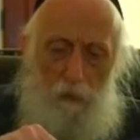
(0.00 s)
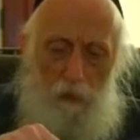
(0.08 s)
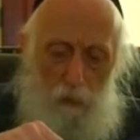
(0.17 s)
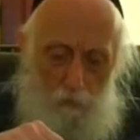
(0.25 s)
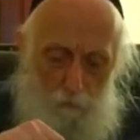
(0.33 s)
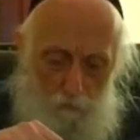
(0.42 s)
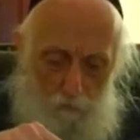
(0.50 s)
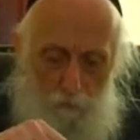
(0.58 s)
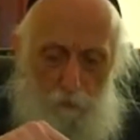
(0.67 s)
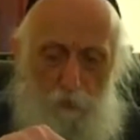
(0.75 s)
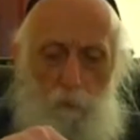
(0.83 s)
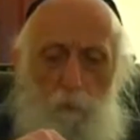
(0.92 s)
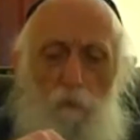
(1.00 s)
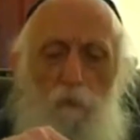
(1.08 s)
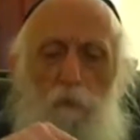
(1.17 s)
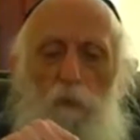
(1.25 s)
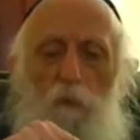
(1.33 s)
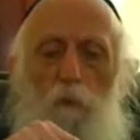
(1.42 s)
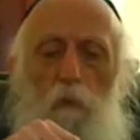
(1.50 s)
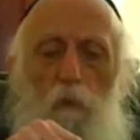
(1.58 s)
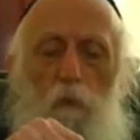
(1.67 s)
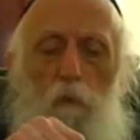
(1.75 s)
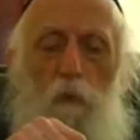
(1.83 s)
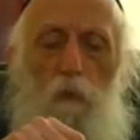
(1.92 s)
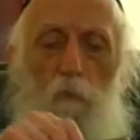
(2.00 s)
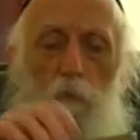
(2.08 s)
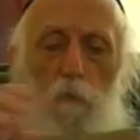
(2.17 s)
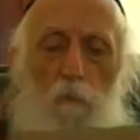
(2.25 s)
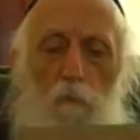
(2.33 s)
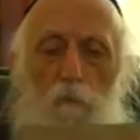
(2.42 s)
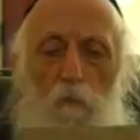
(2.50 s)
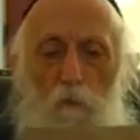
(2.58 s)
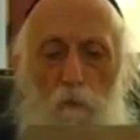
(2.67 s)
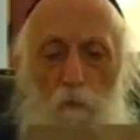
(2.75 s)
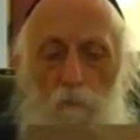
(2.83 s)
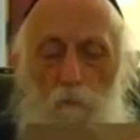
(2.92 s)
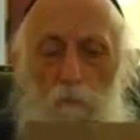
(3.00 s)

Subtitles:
Now, it's perfectly straight just like it was before.